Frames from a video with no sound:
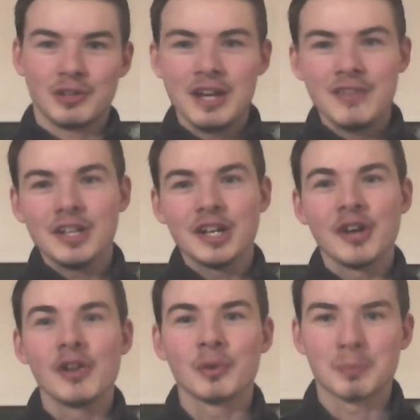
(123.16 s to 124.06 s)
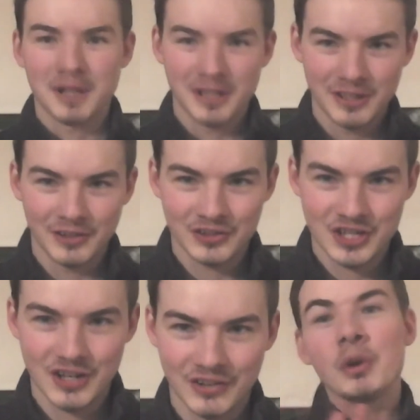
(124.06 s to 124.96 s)
Even the girls were playing kiss
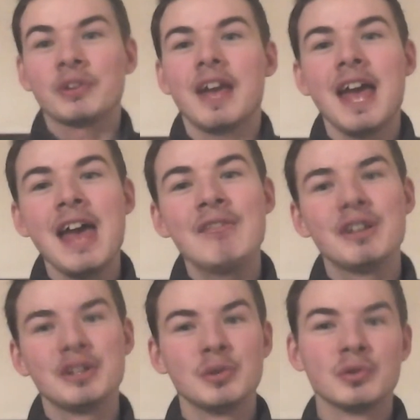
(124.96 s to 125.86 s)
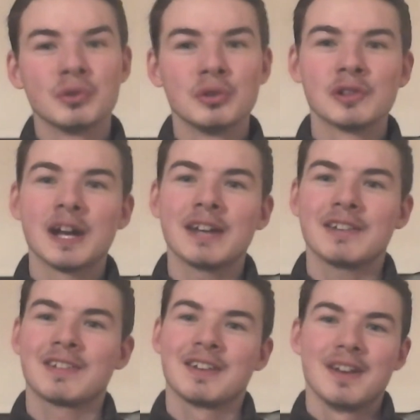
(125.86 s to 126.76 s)
chase. Whatever you do right,
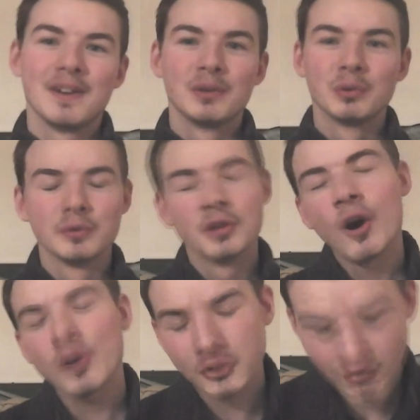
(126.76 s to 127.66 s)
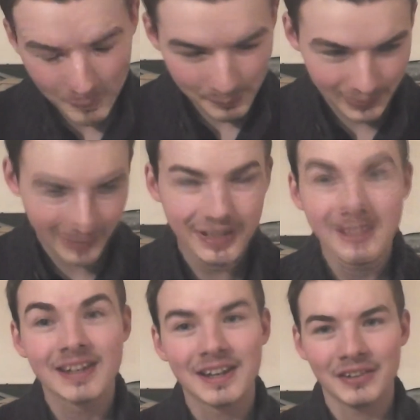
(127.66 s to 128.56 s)
do not
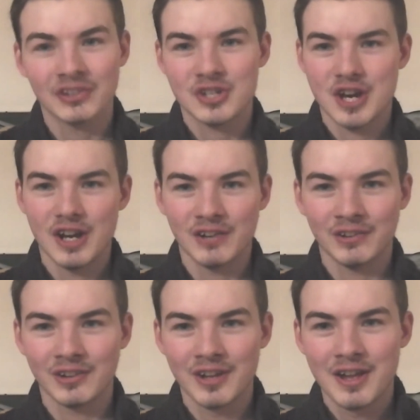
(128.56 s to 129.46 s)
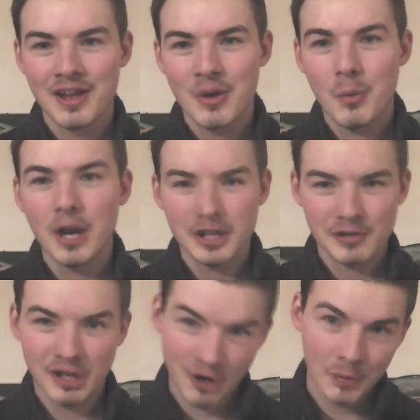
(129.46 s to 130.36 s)
play kiss chase when
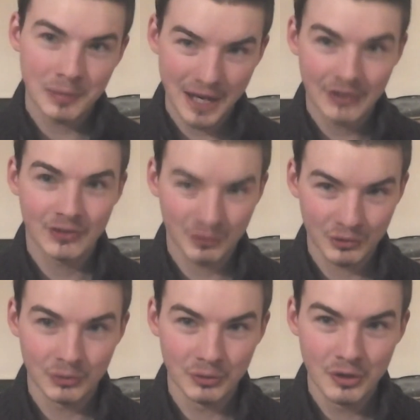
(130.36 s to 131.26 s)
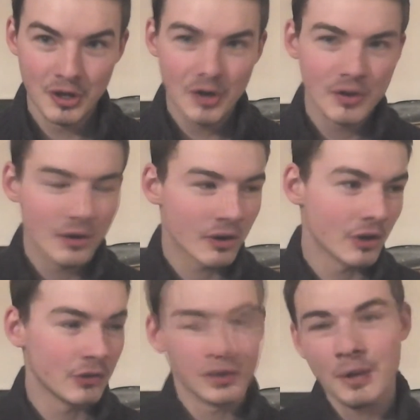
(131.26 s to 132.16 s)
you're in comprehensive school.
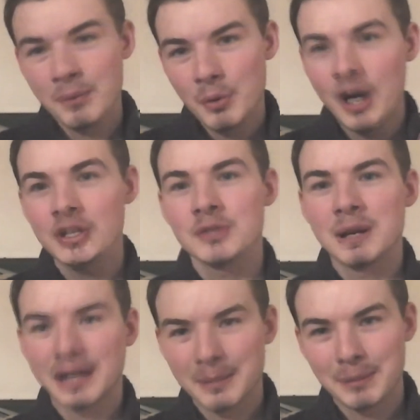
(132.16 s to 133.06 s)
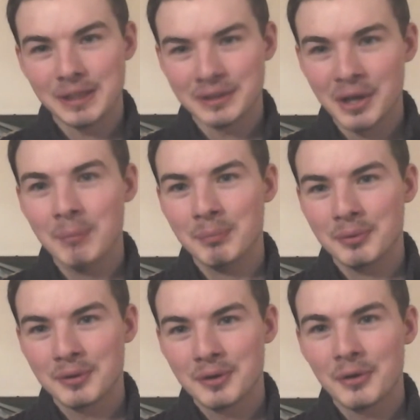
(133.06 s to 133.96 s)
Because number one, you might get beaten up,
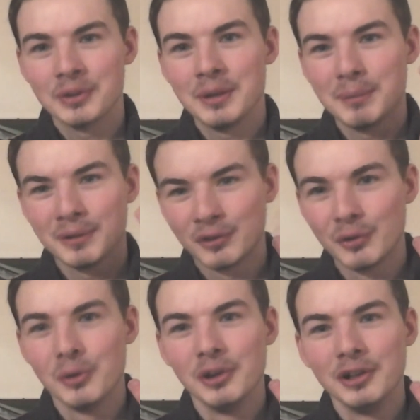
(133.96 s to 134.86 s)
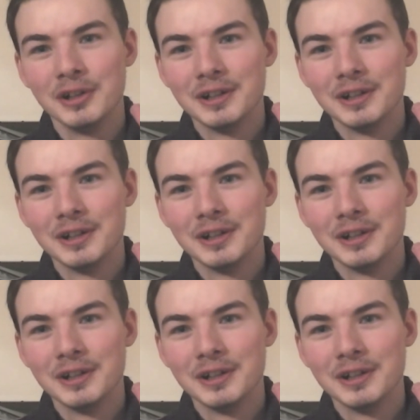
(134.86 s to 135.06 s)
or number two,